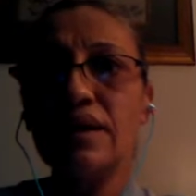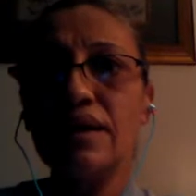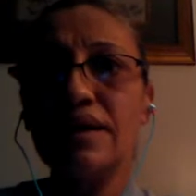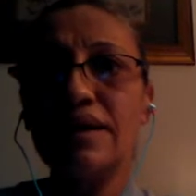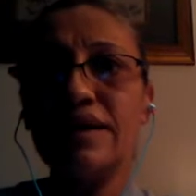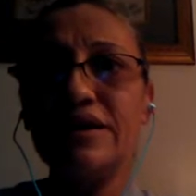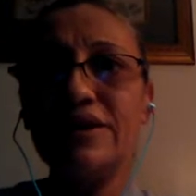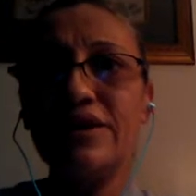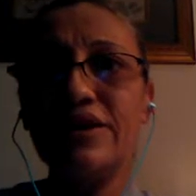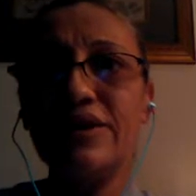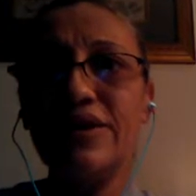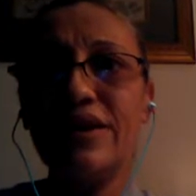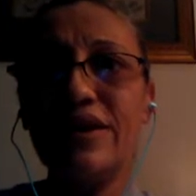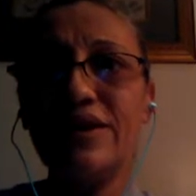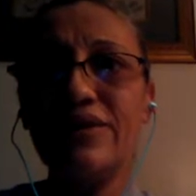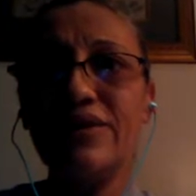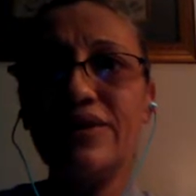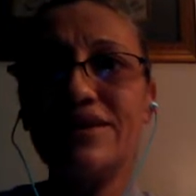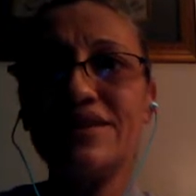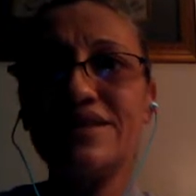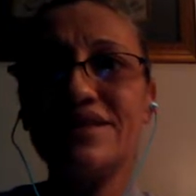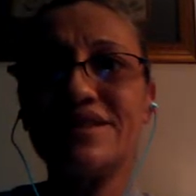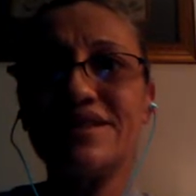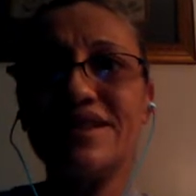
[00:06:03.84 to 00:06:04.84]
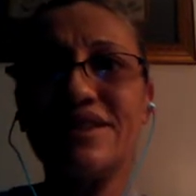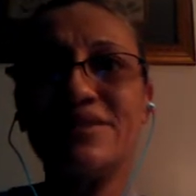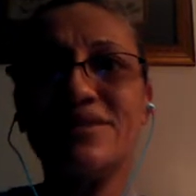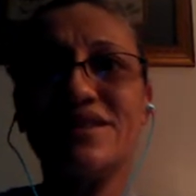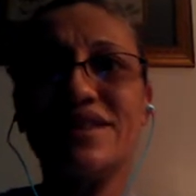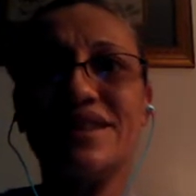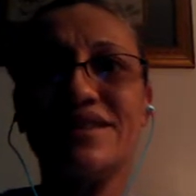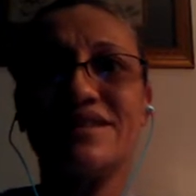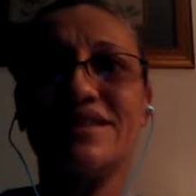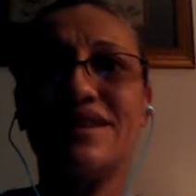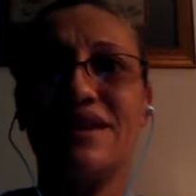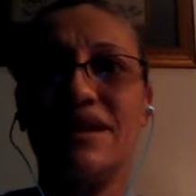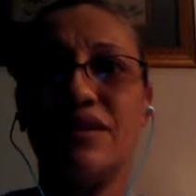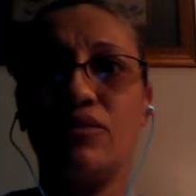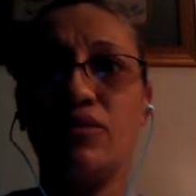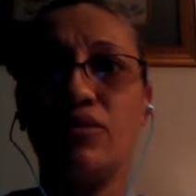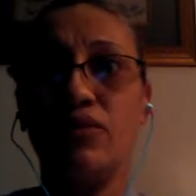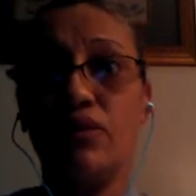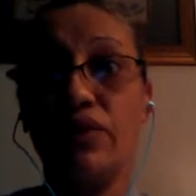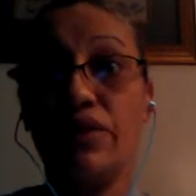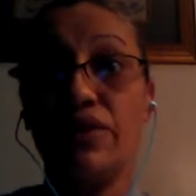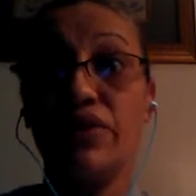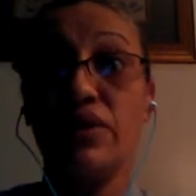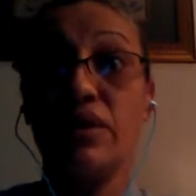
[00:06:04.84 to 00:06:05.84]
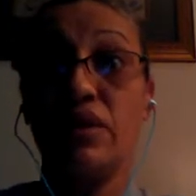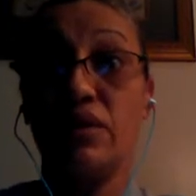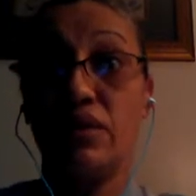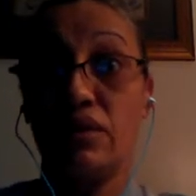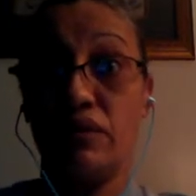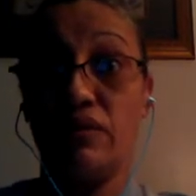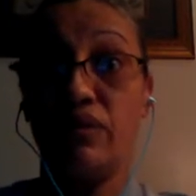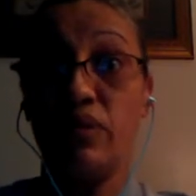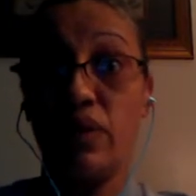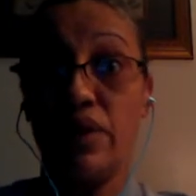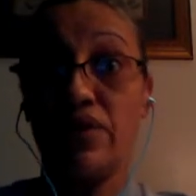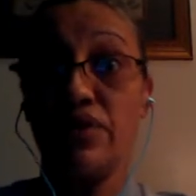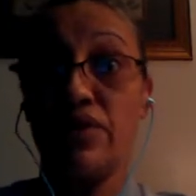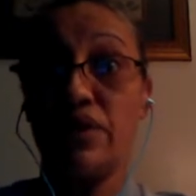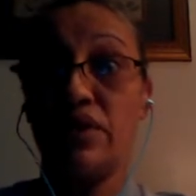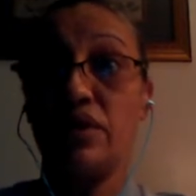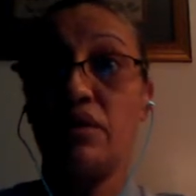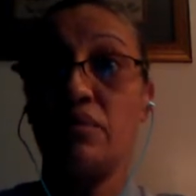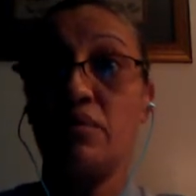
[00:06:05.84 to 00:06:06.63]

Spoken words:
And you know how, what's his name says that, whether in